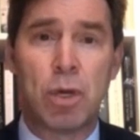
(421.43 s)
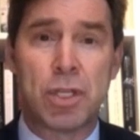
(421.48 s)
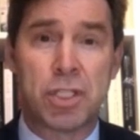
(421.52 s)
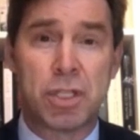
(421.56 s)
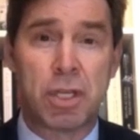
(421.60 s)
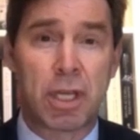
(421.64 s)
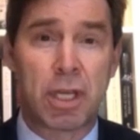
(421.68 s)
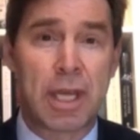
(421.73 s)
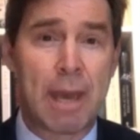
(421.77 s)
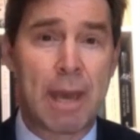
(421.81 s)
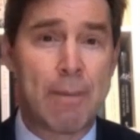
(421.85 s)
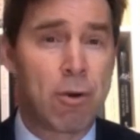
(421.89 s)
which
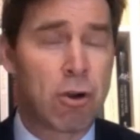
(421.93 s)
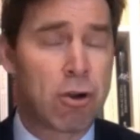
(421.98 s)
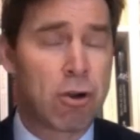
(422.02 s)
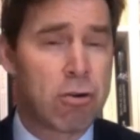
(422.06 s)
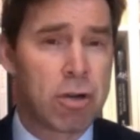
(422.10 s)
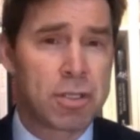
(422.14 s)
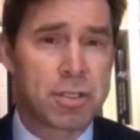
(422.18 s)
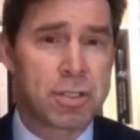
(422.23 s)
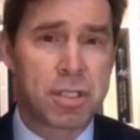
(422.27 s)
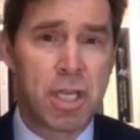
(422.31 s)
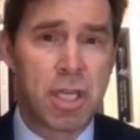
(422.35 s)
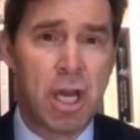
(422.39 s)
it came
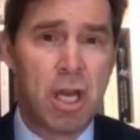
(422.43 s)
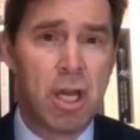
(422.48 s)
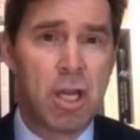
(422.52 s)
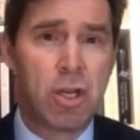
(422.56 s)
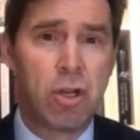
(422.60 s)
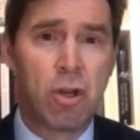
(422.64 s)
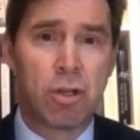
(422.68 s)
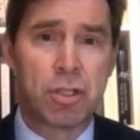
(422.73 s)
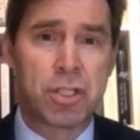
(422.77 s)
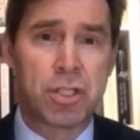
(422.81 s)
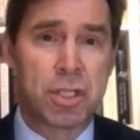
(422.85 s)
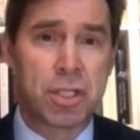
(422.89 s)
across,
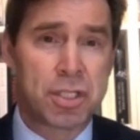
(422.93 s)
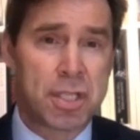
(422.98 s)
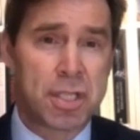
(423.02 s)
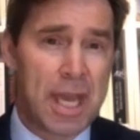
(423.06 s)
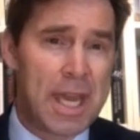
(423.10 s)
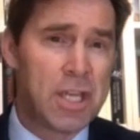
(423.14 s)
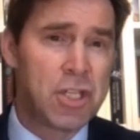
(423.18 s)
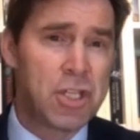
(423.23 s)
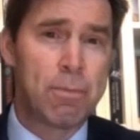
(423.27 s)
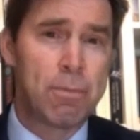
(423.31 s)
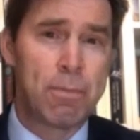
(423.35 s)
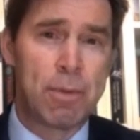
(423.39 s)
not just
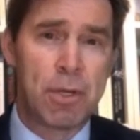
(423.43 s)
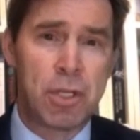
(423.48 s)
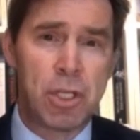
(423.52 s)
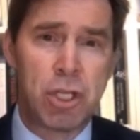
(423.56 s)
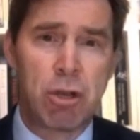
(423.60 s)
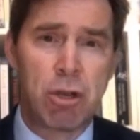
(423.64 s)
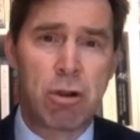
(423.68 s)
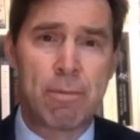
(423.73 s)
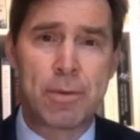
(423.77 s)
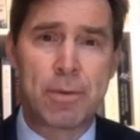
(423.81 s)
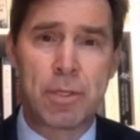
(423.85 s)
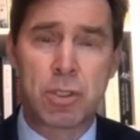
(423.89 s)
Asia, but
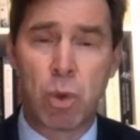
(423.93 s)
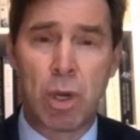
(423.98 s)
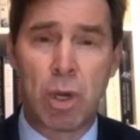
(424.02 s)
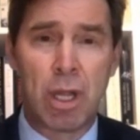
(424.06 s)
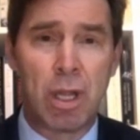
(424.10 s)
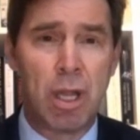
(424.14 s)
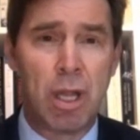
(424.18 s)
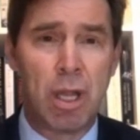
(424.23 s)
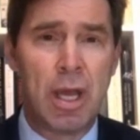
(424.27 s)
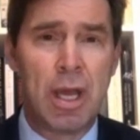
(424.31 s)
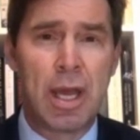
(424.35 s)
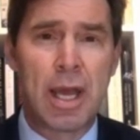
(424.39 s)
Europe as
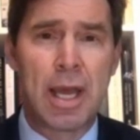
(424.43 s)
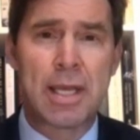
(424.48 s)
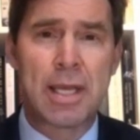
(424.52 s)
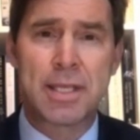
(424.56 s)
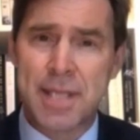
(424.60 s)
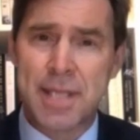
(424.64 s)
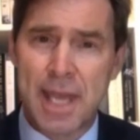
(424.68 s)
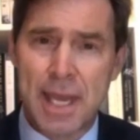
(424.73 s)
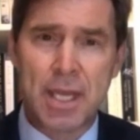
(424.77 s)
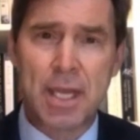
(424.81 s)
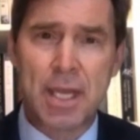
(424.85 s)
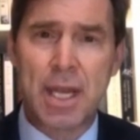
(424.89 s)
well, has
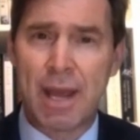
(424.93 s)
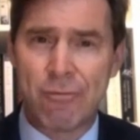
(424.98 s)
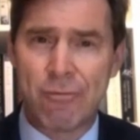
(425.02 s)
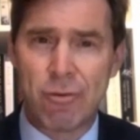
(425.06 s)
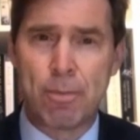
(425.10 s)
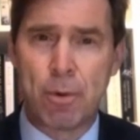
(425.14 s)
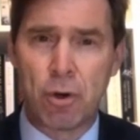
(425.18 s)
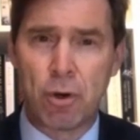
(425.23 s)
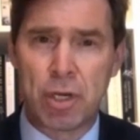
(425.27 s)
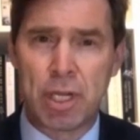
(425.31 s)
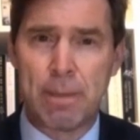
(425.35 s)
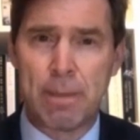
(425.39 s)
taken
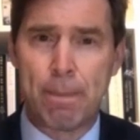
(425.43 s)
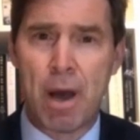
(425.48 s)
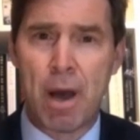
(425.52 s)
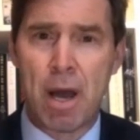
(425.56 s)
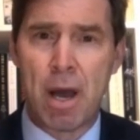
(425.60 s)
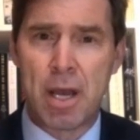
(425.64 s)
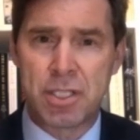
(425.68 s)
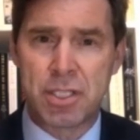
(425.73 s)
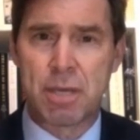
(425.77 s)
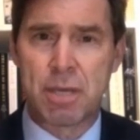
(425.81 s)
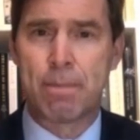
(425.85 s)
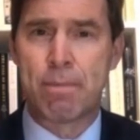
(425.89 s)
everybody
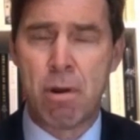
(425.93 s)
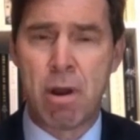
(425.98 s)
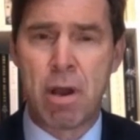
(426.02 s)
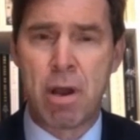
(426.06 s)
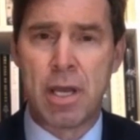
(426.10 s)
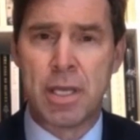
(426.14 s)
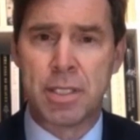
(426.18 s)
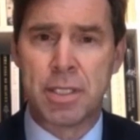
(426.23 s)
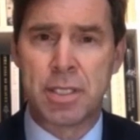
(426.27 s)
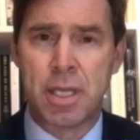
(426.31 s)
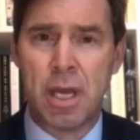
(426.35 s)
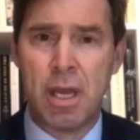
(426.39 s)
by
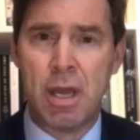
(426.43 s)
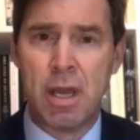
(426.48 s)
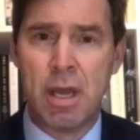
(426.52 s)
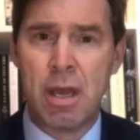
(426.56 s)
surprise.